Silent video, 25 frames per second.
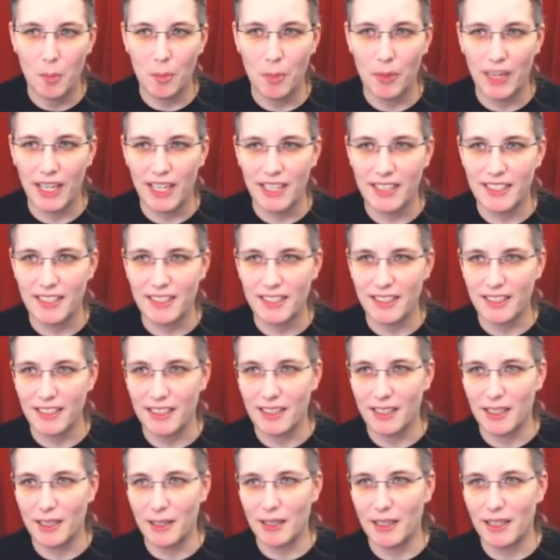But
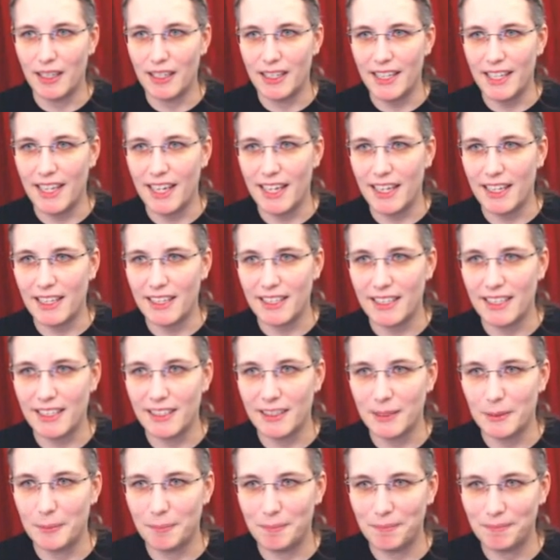uh, yeah,
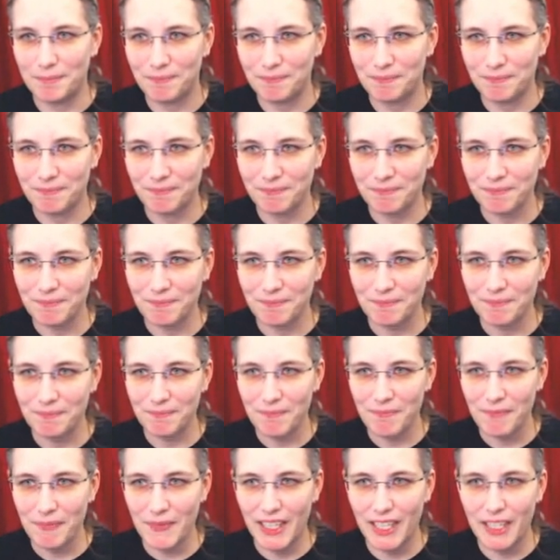um,
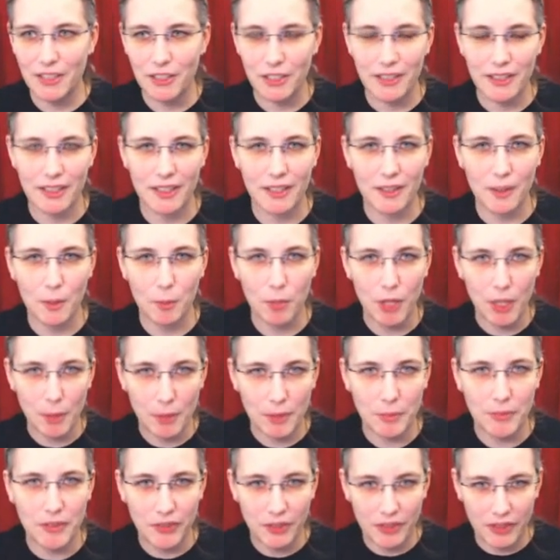in, the
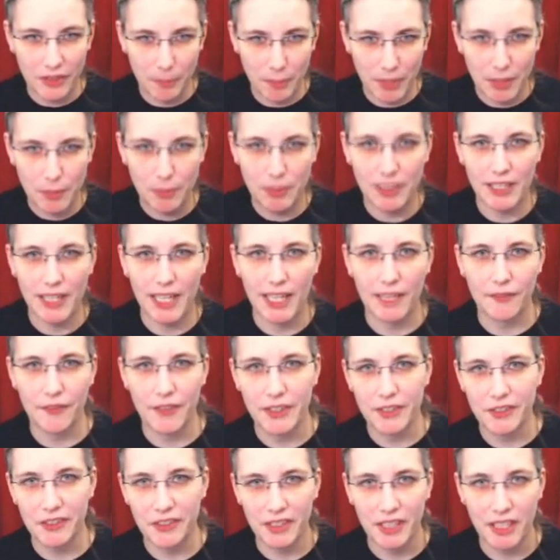problem is people like
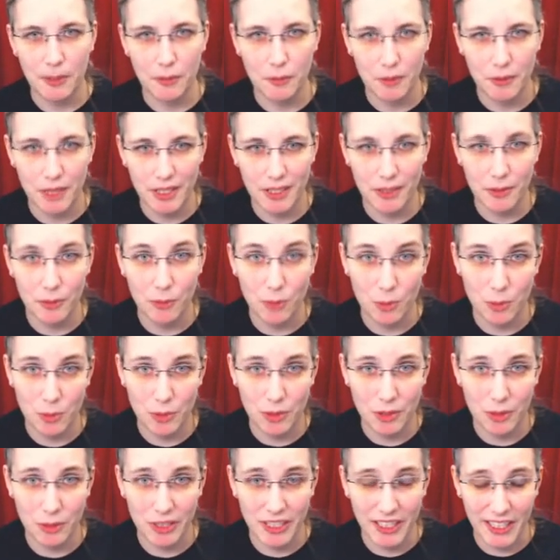this can really
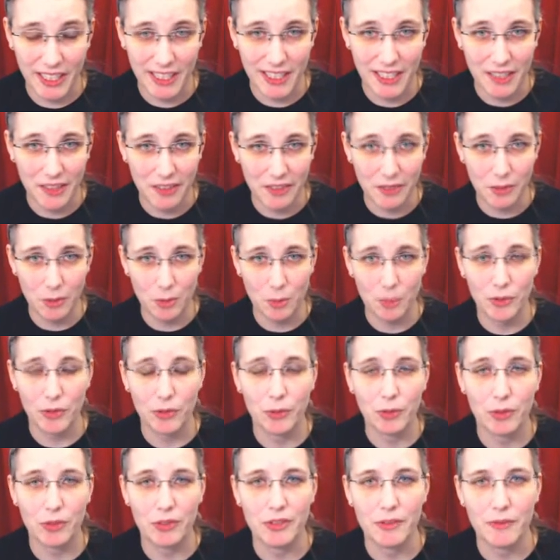ruin your day as an open
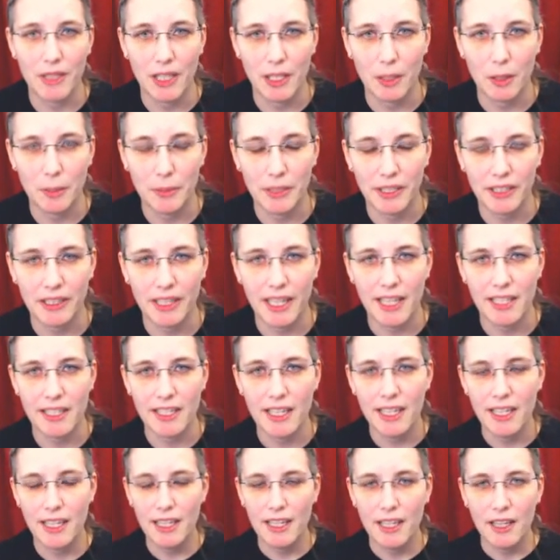source developer.
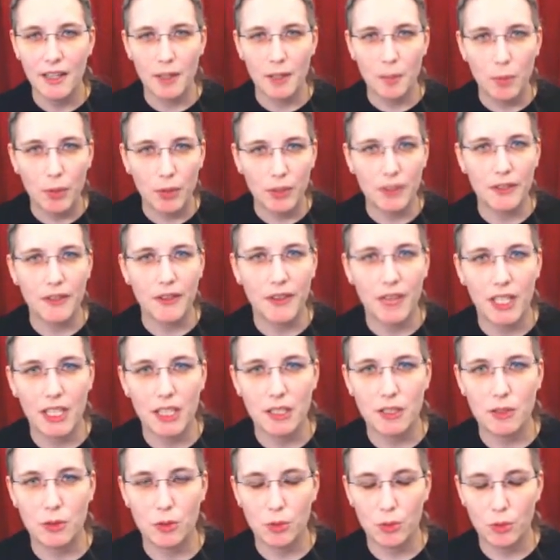And the important
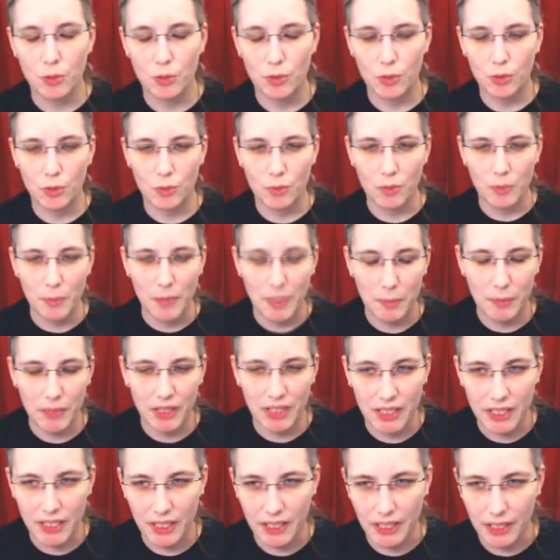thing to, to
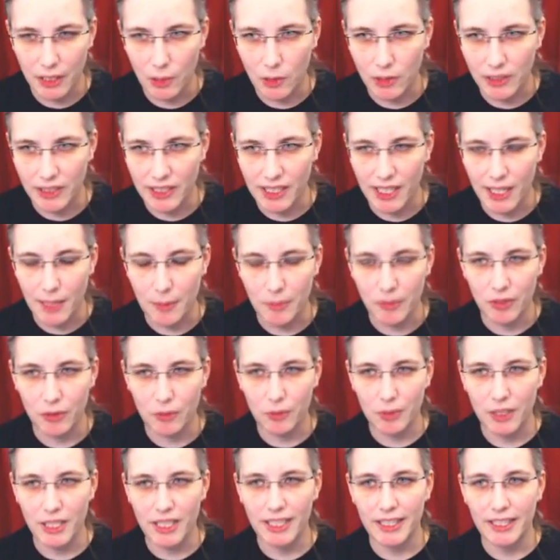remember here at all times
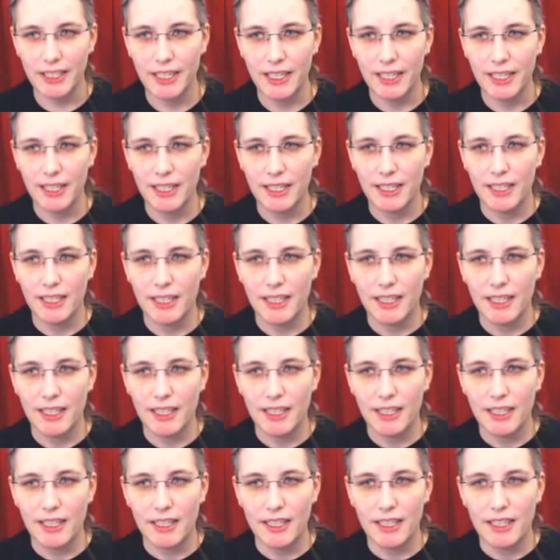is really,
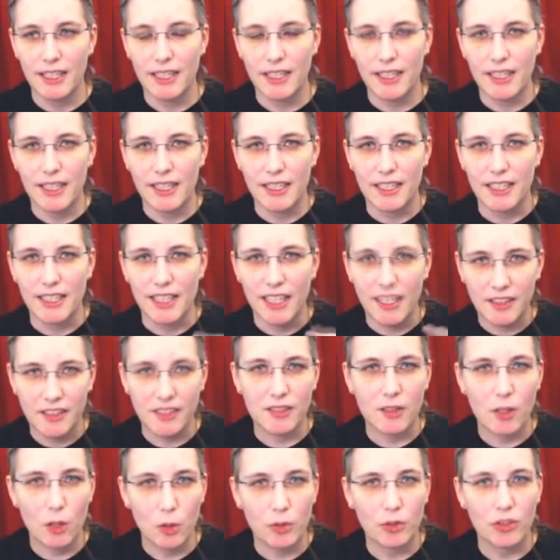
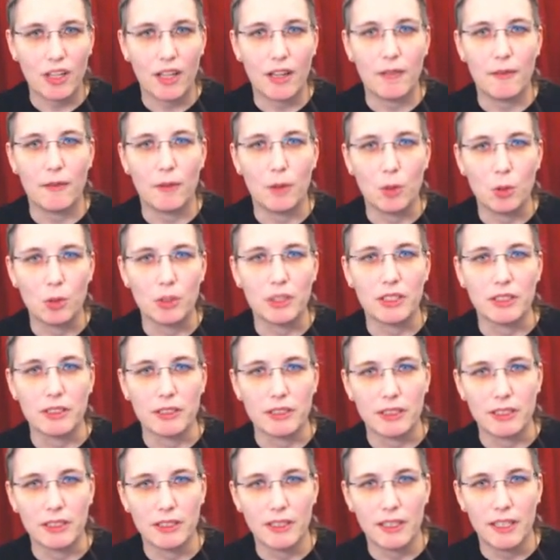yes, those are
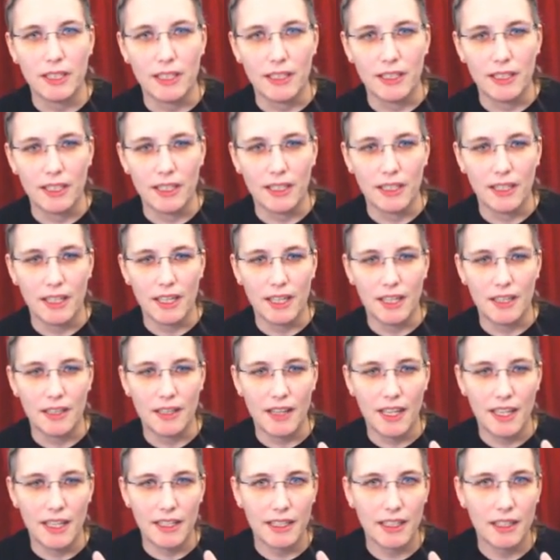vocal, uh, and
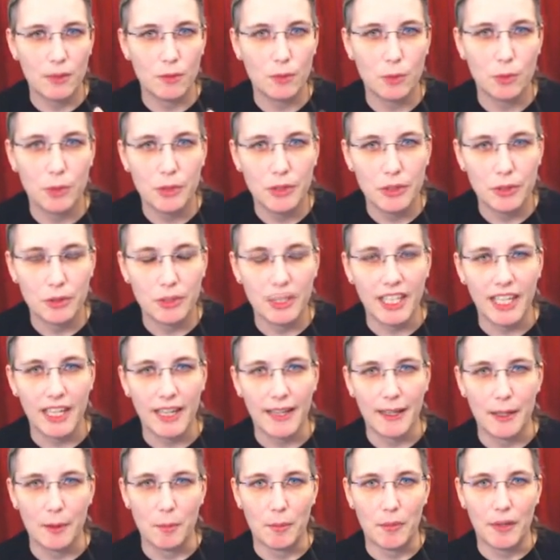they can ruin your
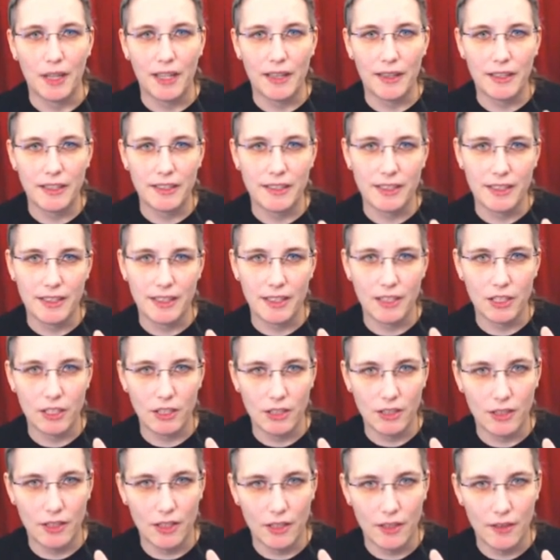day. But the,
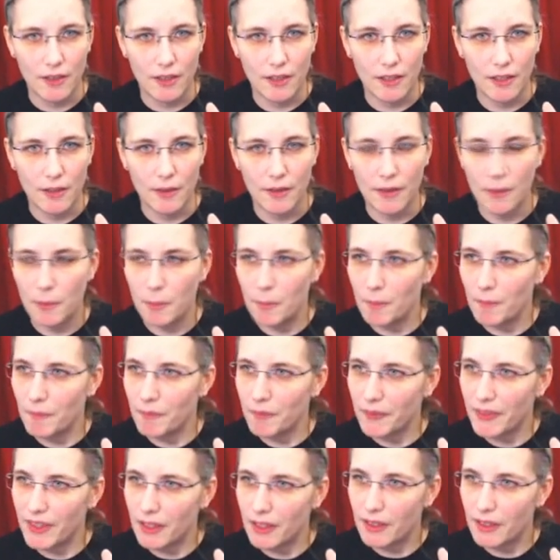the, the, the
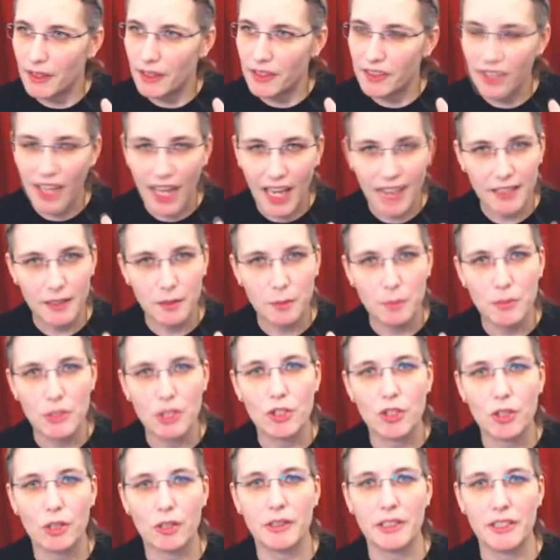silent
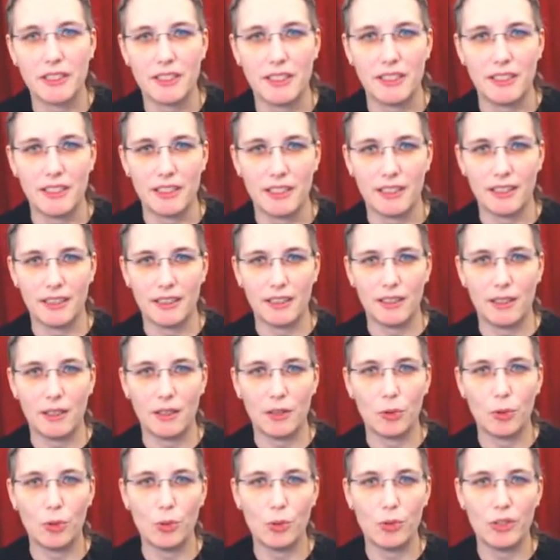majority
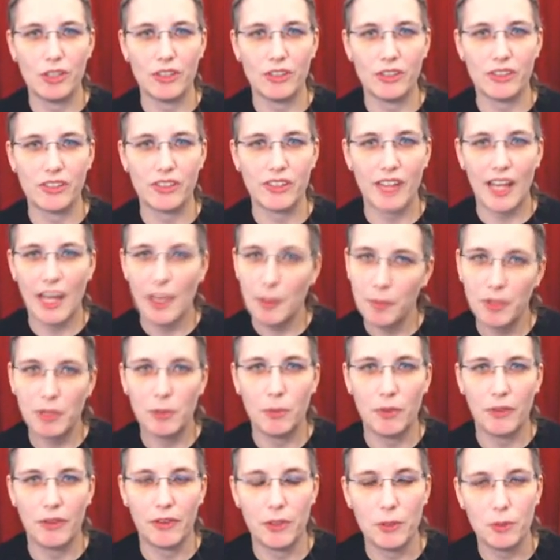who is happy
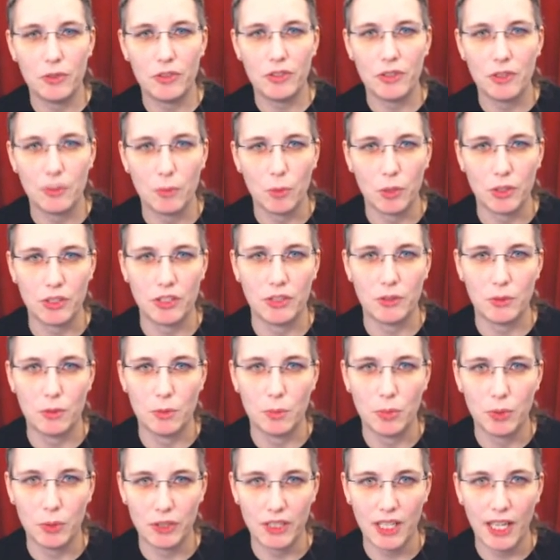with using what you
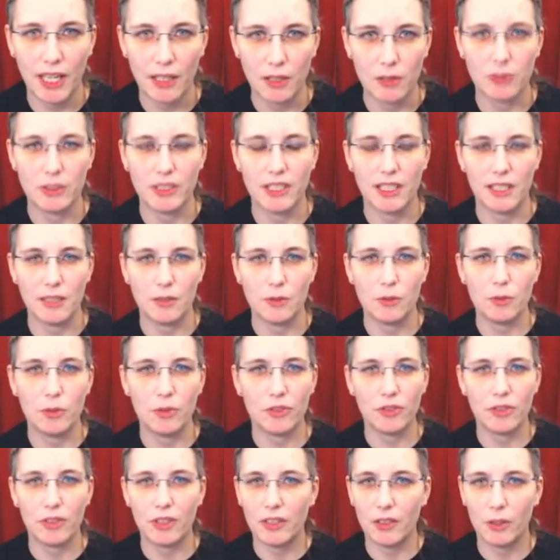put out and
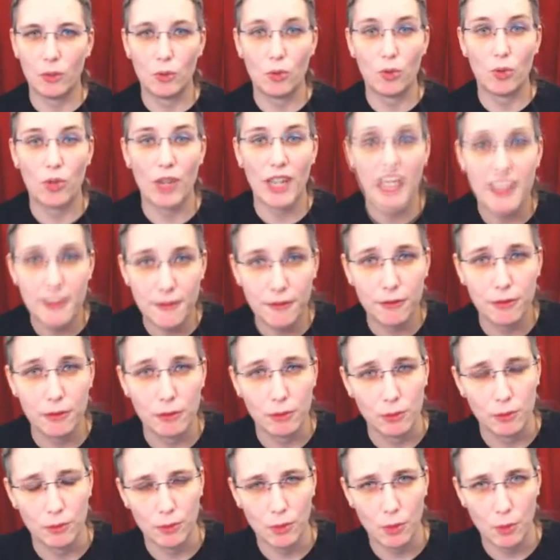who's
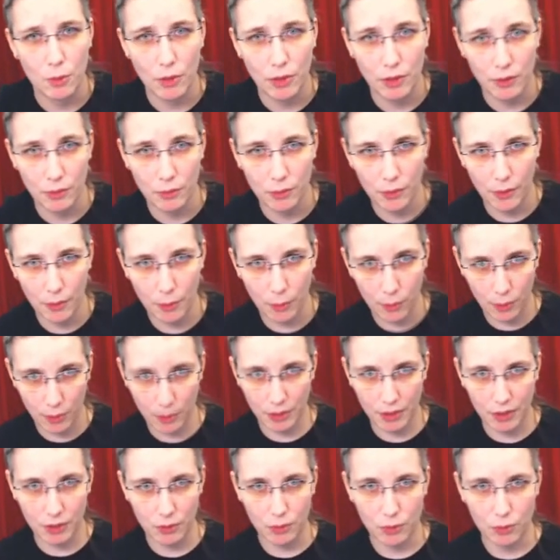grateful for what for the
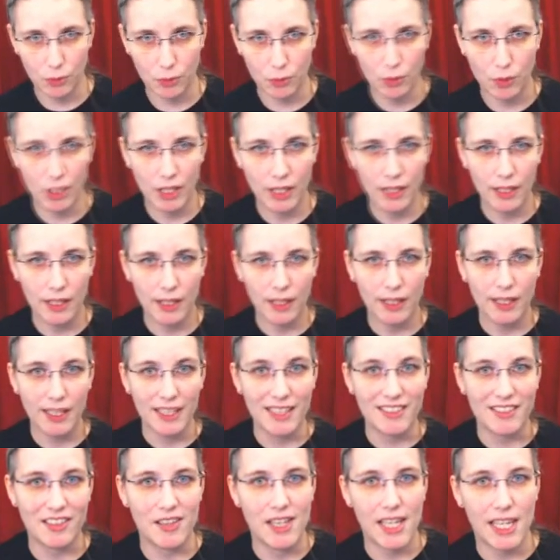work you do
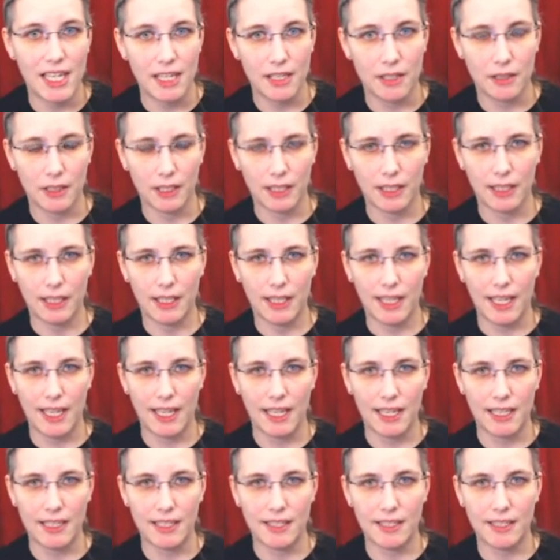is there
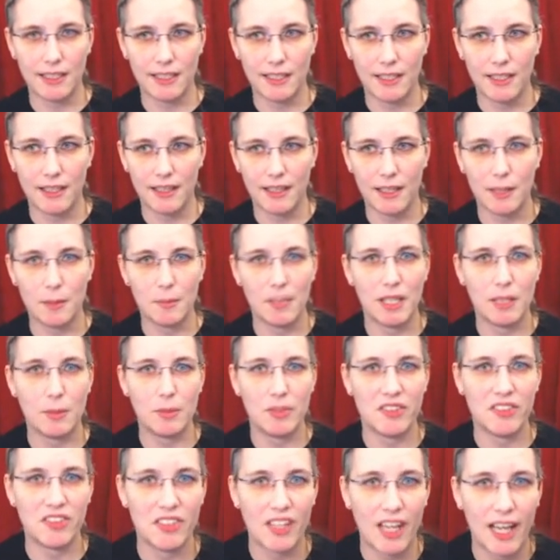and they may
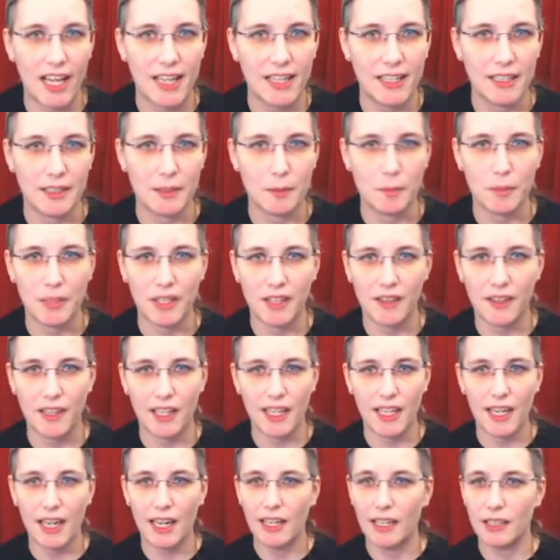be silent but
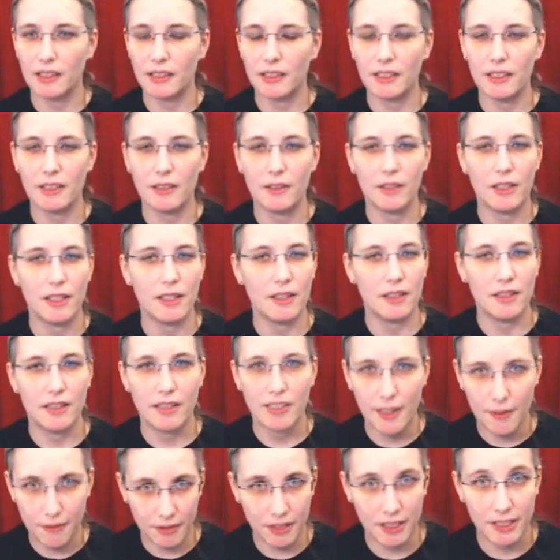they are
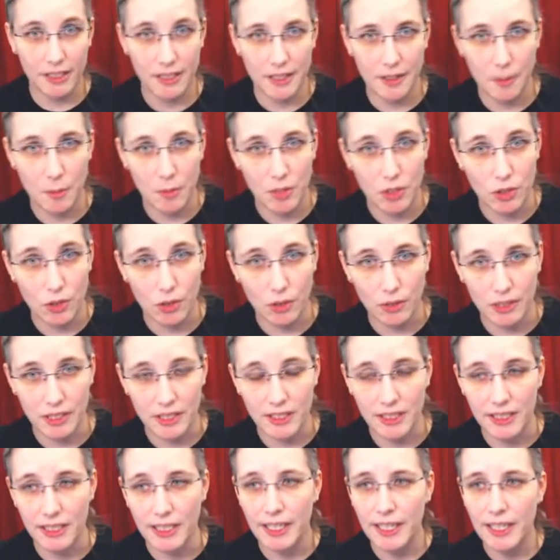definitely the
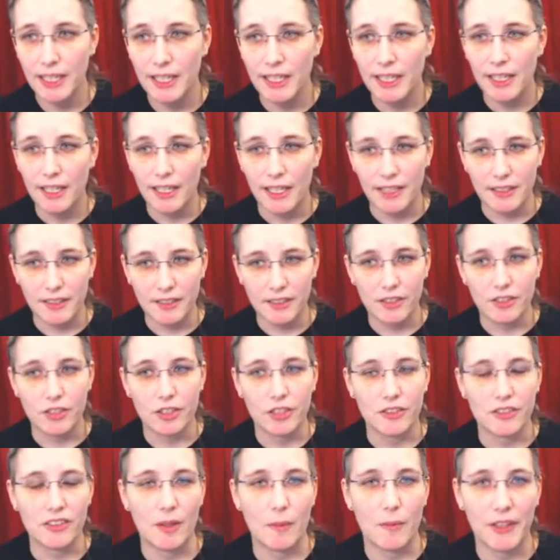majority and this is
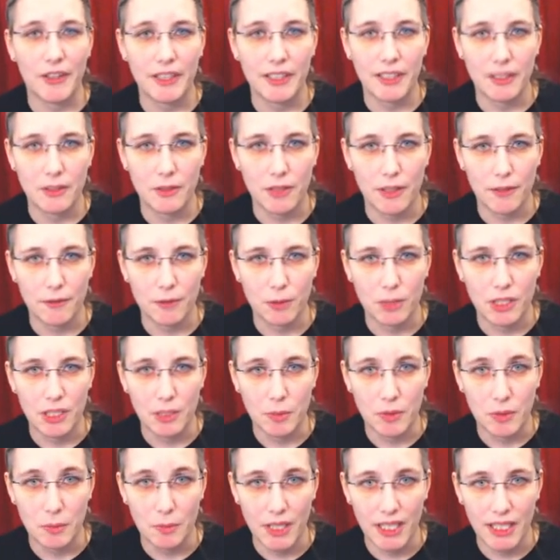just something that you have to
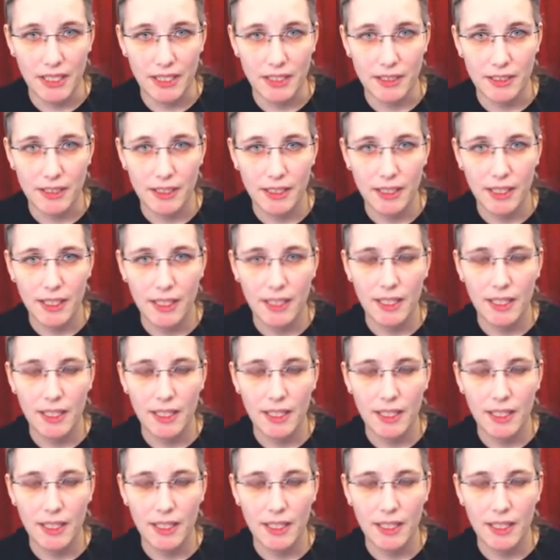keep in mind